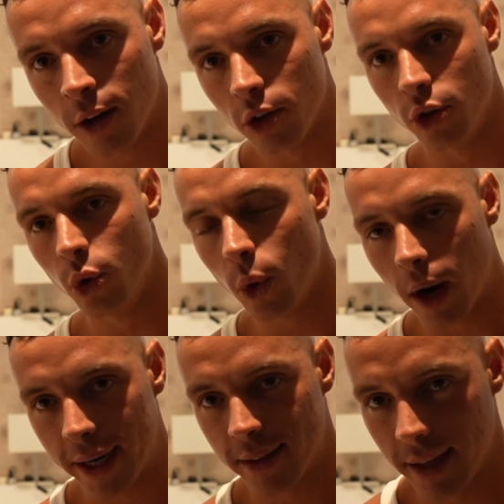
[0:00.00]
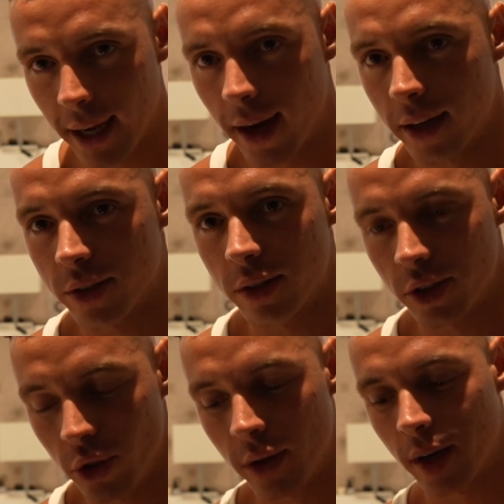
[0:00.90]
new ideas
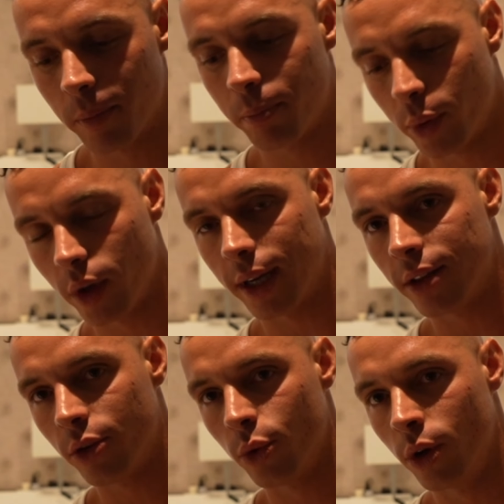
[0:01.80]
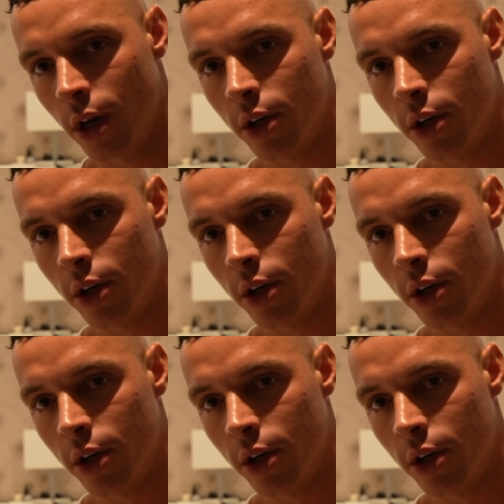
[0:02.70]
that you can put into